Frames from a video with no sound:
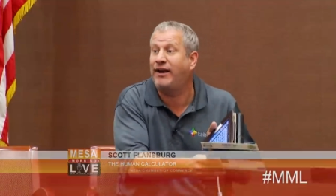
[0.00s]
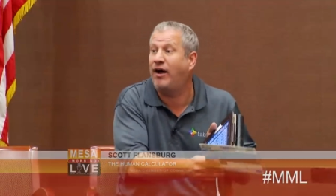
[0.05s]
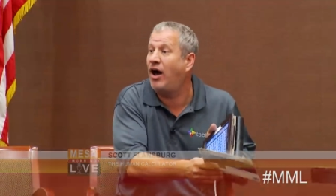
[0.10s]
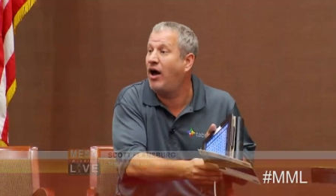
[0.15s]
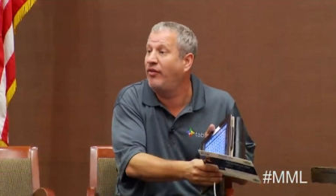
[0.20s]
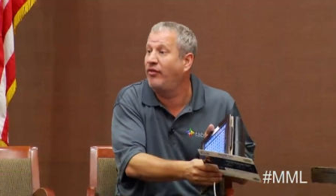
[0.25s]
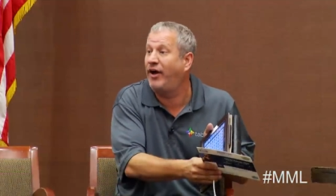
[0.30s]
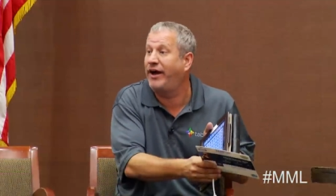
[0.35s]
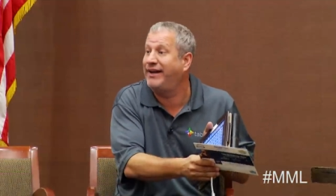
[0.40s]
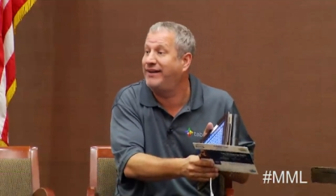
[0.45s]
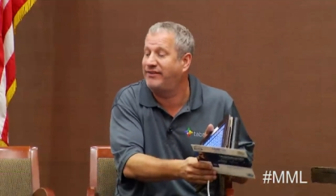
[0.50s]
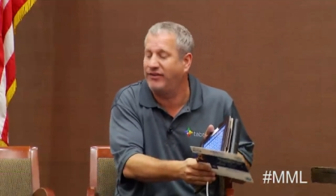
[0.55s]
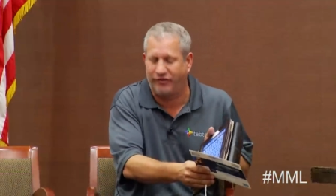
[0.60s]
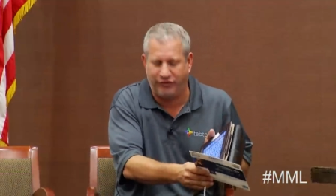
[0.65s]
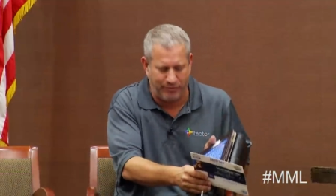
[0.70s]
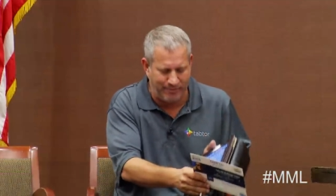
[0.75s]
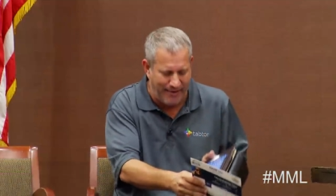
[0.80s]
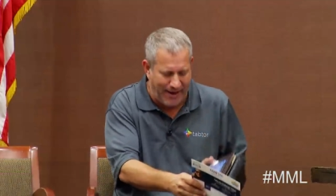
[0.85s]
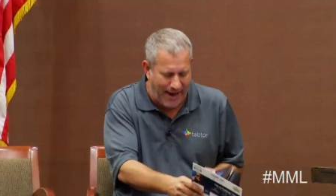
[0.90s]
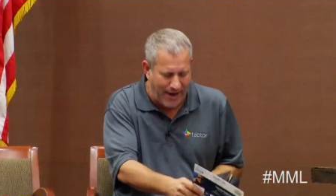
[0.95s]
online, it
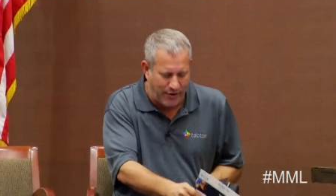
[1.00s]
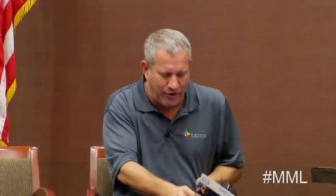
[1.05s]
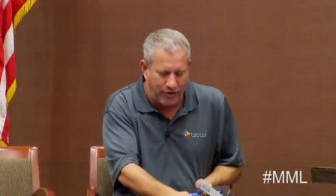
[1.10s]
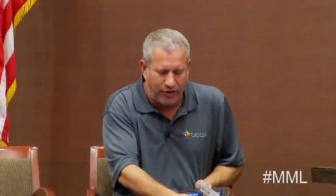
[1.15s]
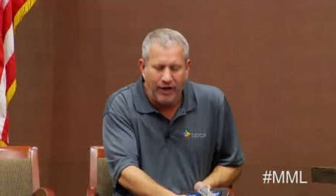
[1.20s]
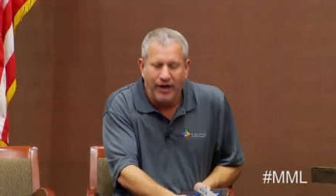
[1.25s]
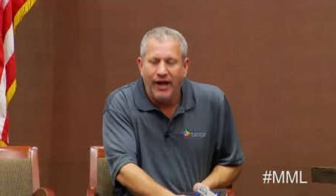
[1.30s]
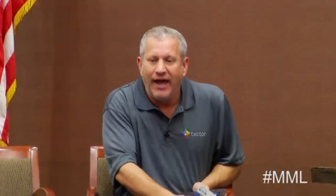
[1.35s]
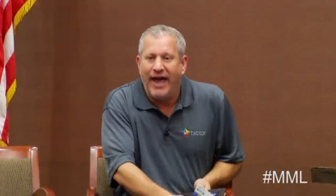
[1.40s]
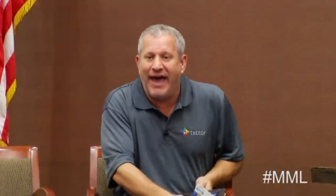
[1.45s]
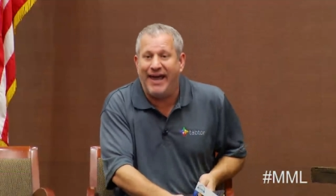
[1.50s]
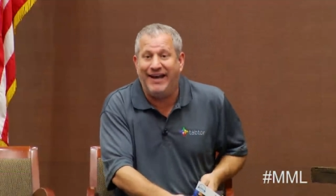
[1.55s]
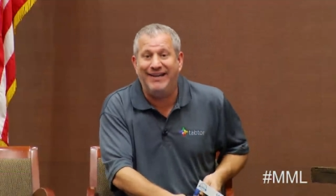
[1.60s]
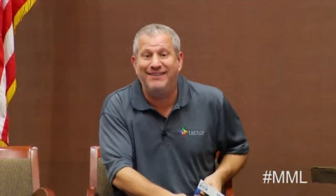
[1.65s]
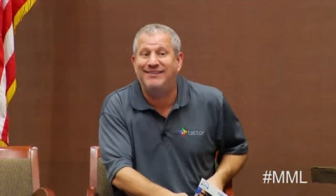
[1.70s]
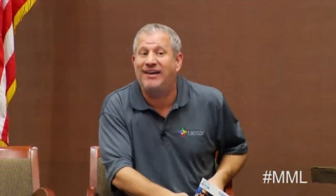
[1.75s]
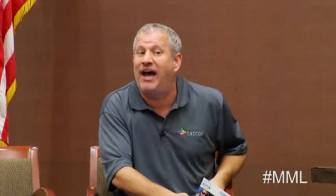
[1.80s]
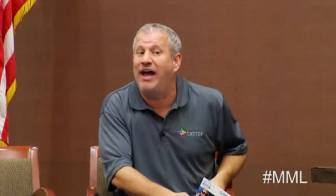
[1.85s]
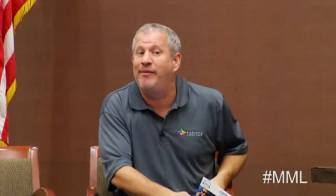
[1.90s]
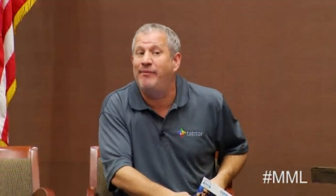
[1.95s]
doesn't matter,
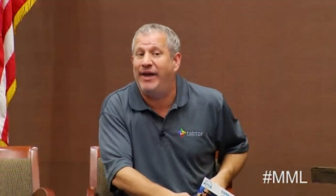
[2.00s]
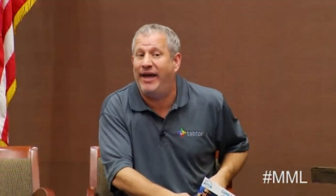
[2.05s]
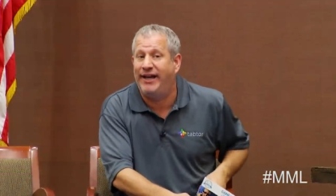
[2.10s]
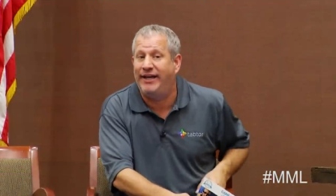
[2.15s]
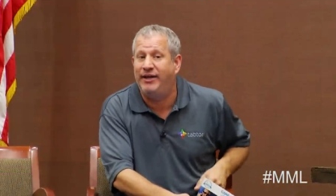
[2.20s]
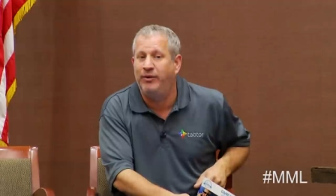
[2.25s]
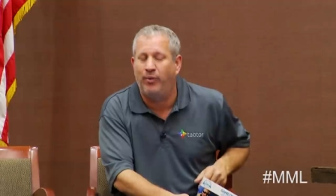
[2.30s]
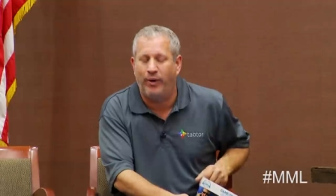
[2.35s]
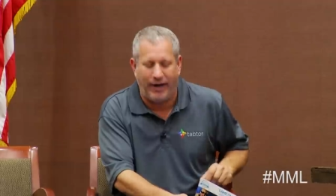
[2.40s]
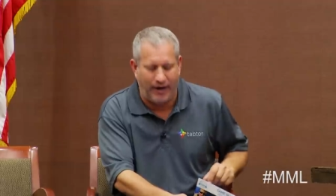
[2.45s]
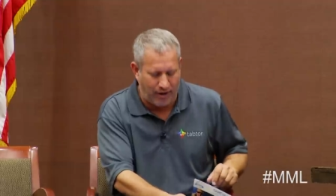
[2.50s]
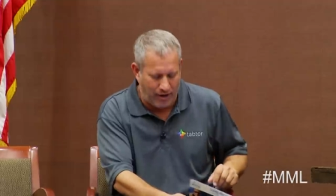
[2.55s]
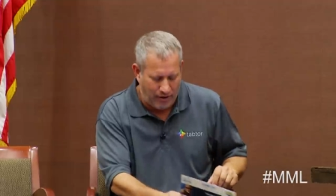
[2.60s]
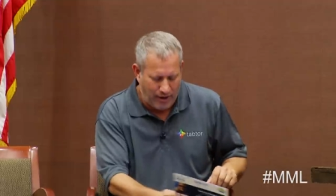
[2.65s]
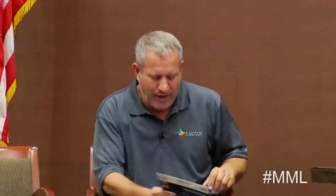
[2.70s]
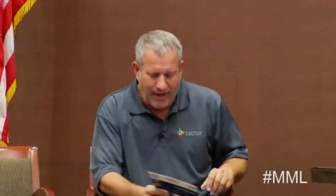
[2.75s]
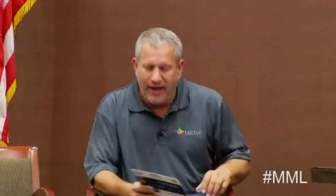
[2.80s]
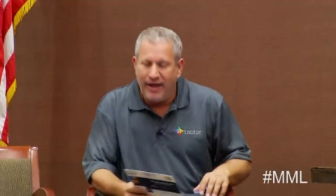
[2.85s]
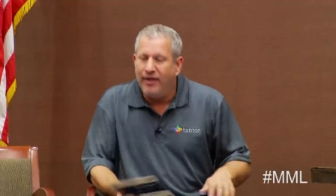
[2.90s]
anytime, anywhere.